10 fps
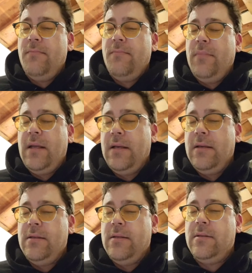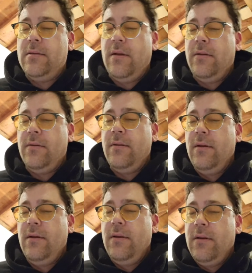because,
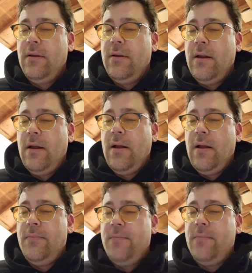um,